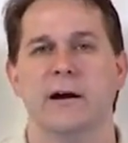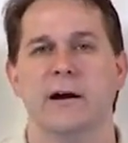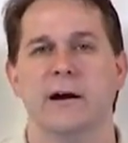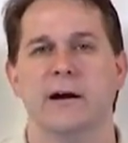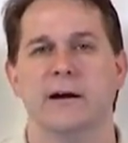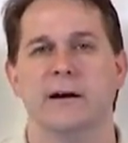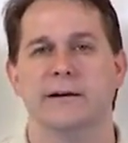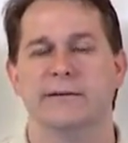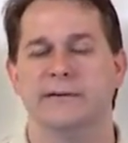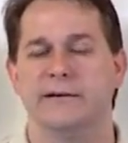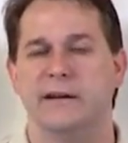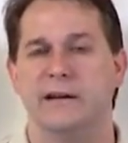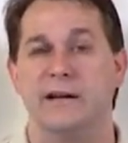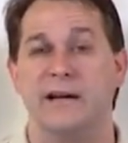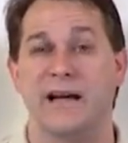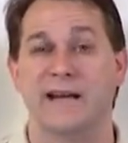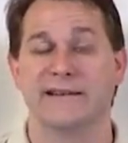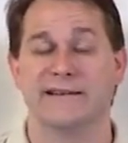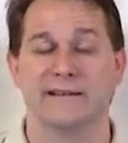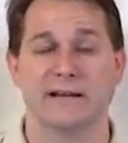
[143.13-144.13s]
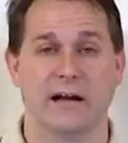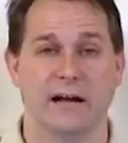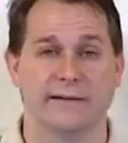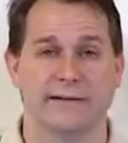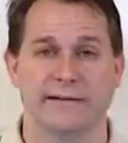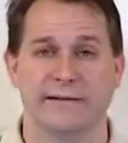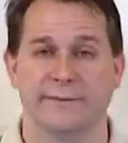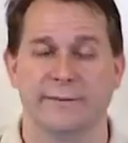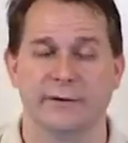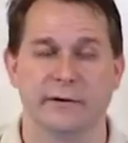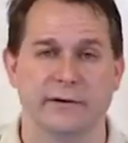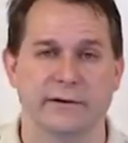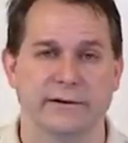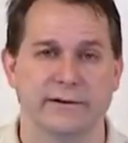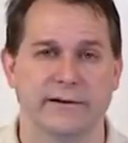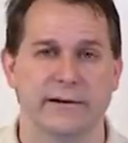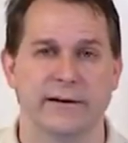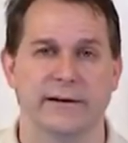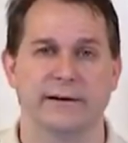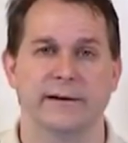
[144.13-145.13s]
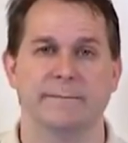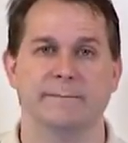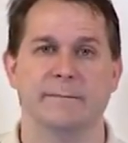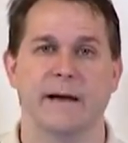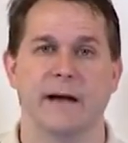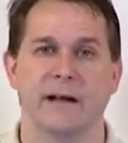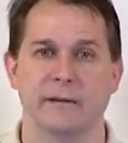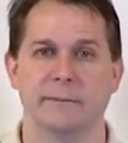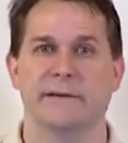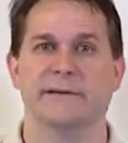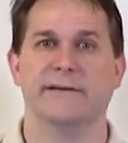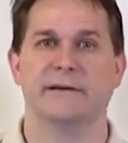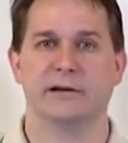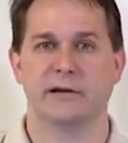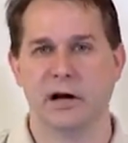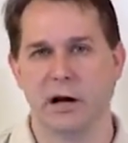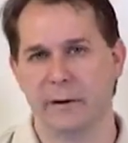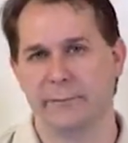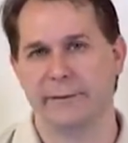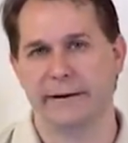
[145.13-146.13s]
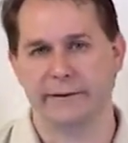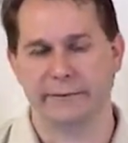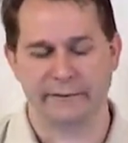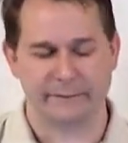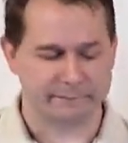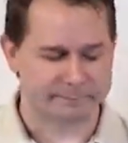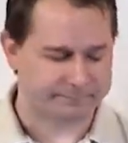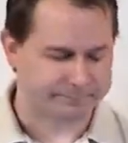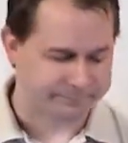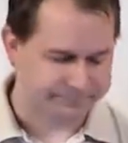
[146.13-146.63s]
uh, to lots and lots of different um, elements and compounds.